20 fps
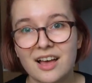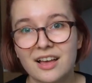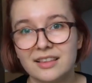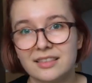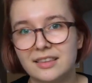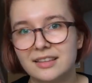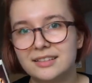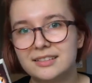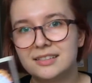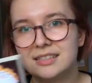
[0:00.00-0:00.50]

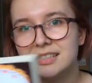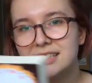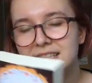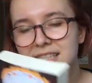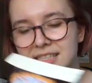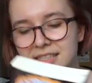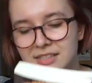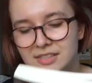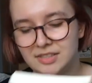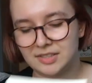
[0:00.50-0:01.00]
This
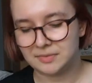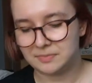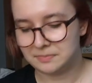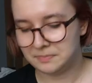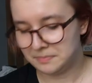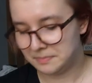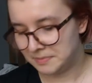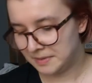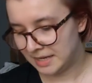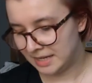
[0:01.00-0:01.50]
is
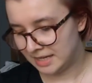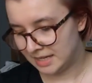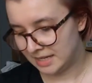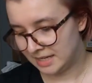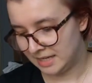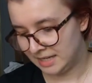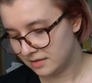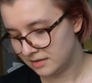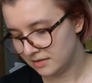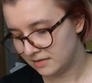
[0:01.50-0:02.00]

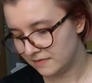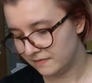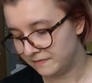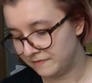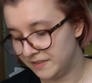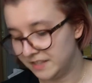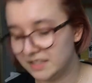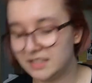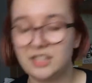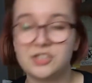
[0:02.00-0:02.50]
by
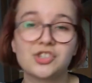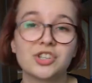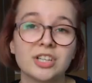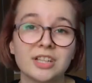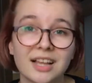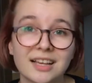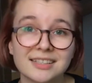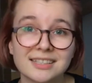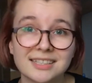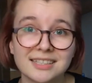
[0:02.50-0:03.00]
Vintage
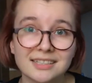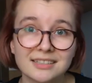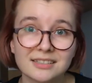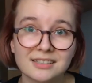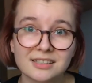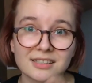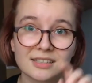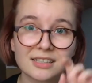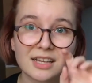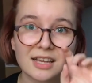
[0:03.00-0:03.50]

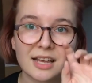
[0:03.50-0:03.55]
Classics,